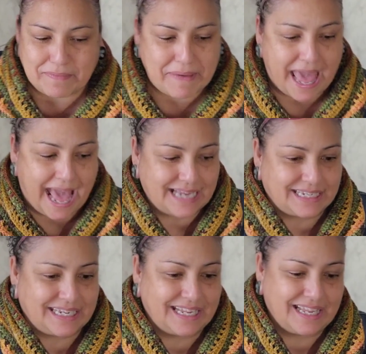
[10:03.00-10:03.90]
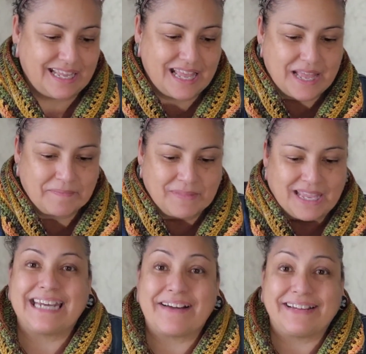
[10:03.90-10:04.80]
the bat.
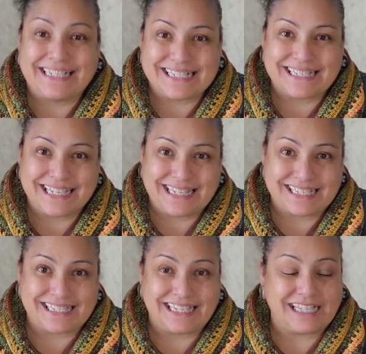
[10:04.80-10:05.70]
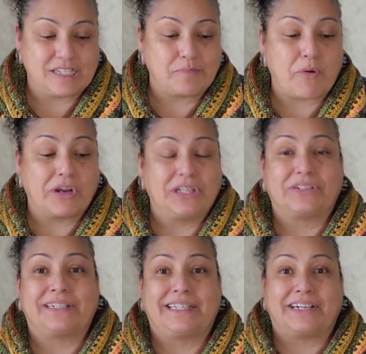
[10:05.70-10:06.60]
Now, I did see this in the
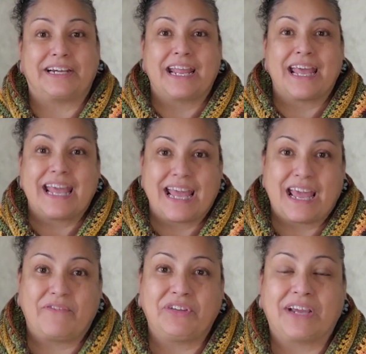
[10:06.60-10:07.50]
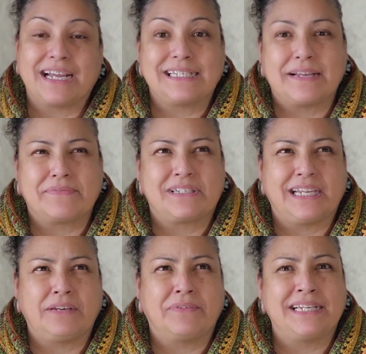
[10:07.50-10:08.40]
spoiler alert. If you guys have
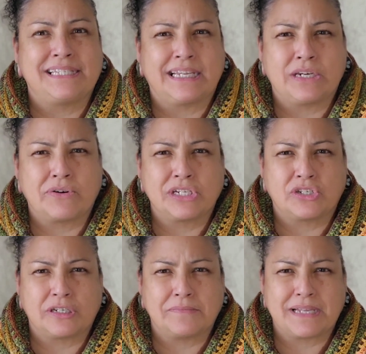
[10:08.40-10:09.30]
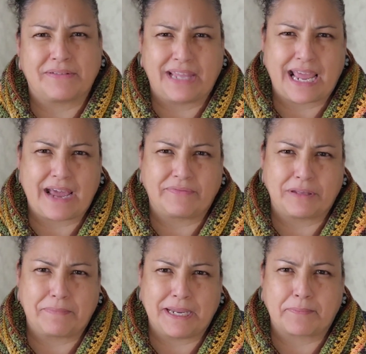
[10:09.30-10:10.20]
seen, what is it, Nordstrom's, how they have
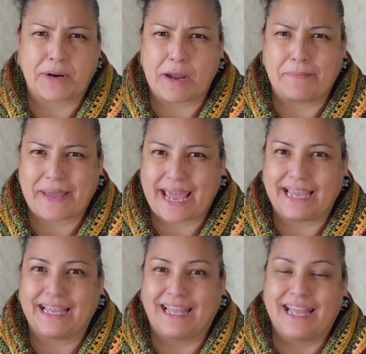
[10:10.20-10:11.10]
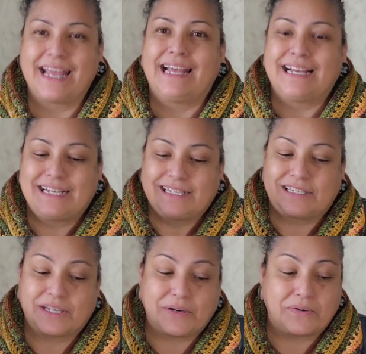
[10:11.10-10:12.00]
the big brown bag.
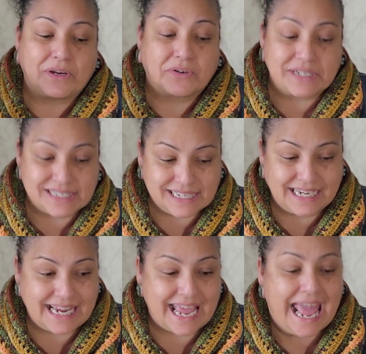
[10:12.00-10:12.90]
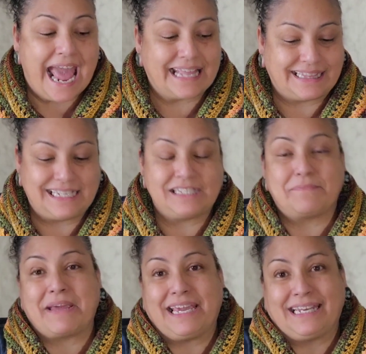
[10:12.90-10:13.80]
So Christina had these
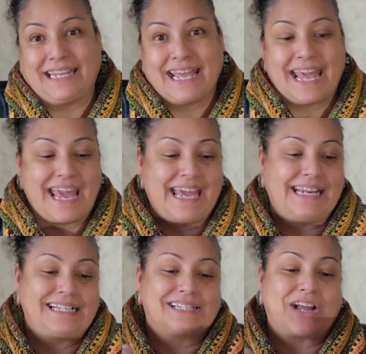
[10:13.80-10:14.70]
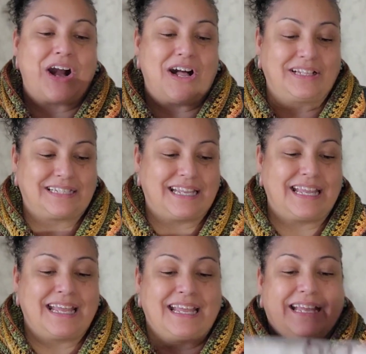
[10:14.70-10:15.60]
made and it's called
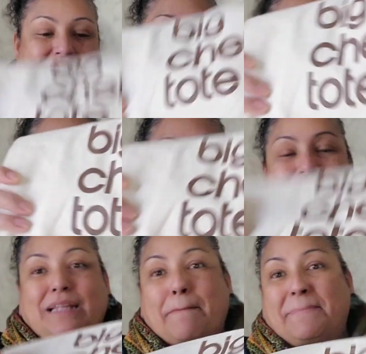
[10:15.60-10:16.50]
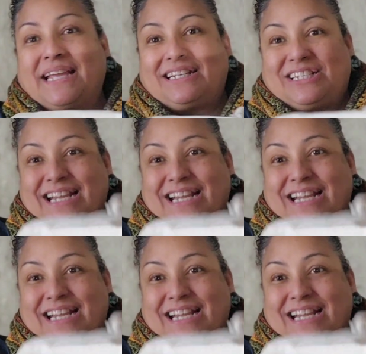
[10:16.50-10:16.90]
the Big